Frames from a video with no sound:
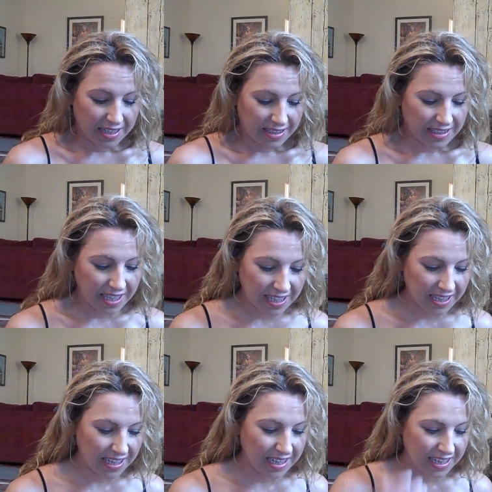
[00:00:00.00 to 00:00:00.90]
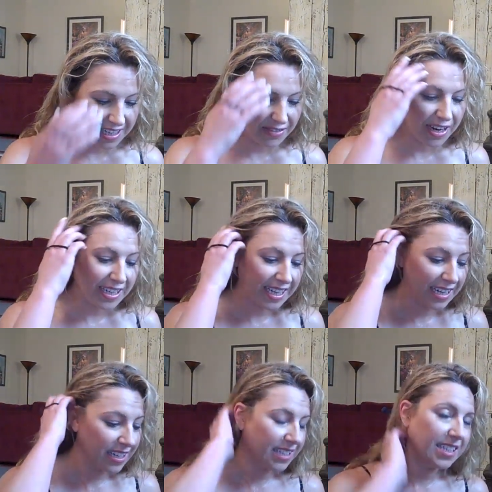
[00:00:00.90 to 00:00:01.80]
it's, in reality,
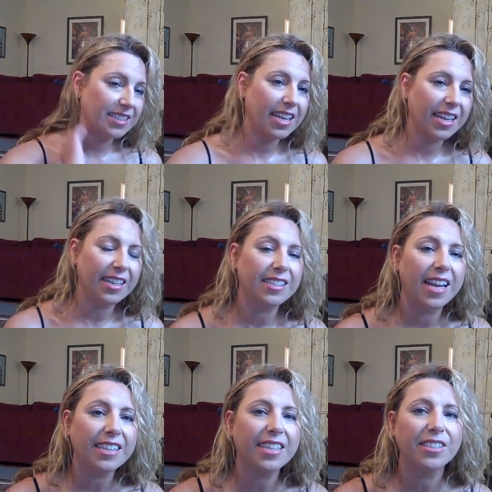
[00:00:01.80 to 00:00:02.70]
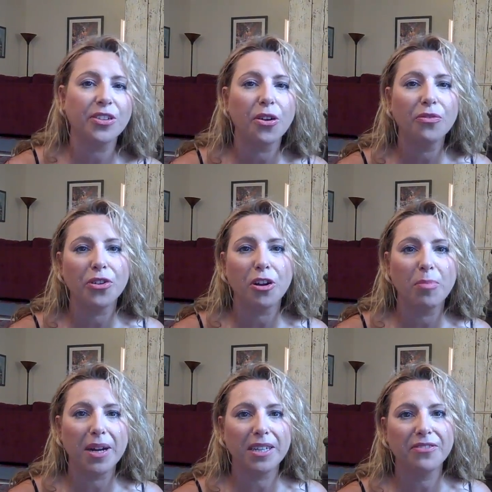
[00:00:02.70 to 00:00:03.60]
it's, it's, it's an excess in overall
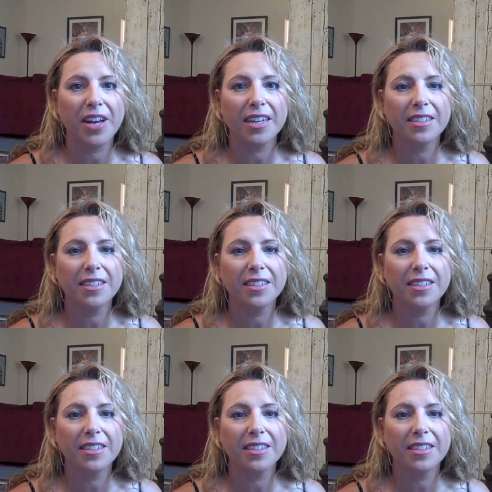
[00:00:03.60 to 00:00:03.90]
body fat.